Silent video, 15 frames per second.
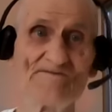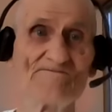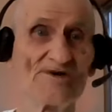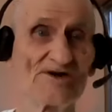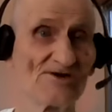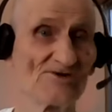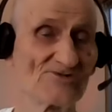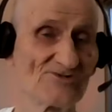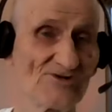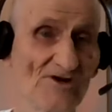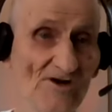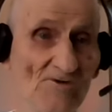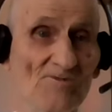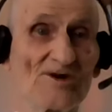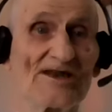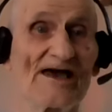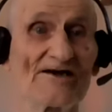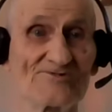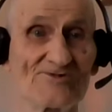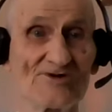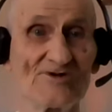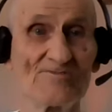because sugar will
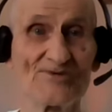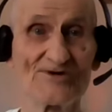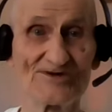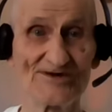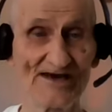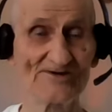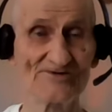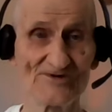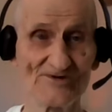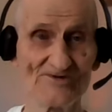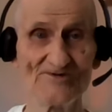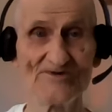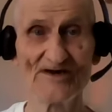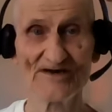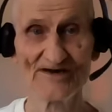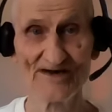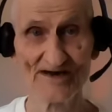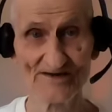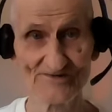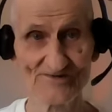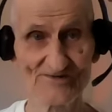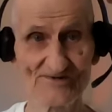actually protect you
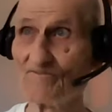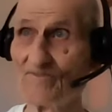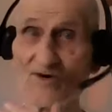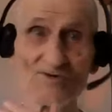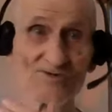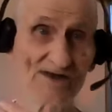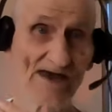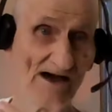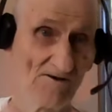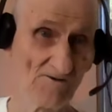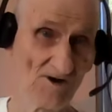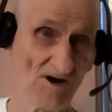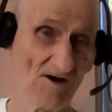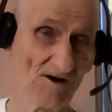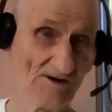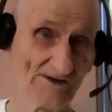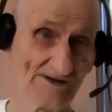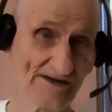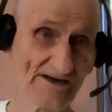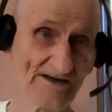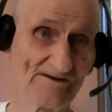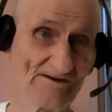against both
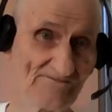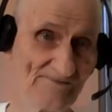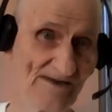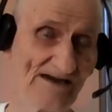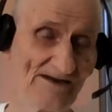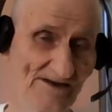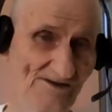alcoholic fatty